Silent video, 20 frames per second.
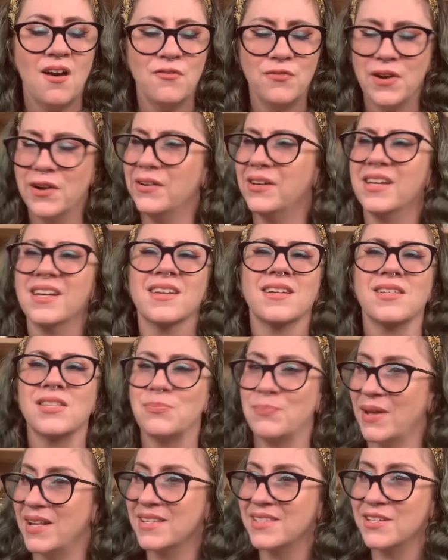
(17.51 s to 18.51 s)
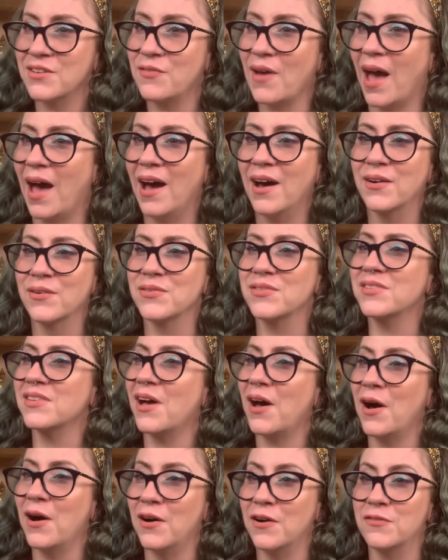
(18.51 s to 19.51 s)
very expensive house
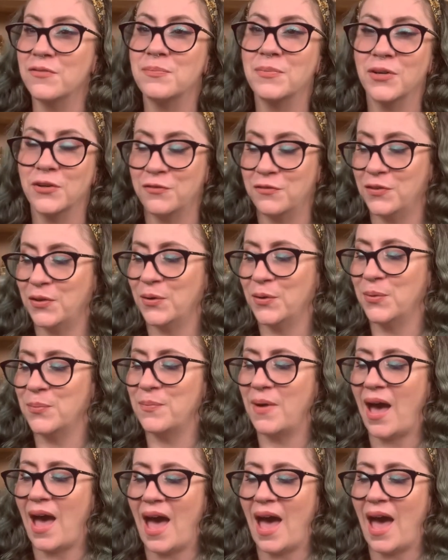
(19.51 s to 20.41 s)
of perfume.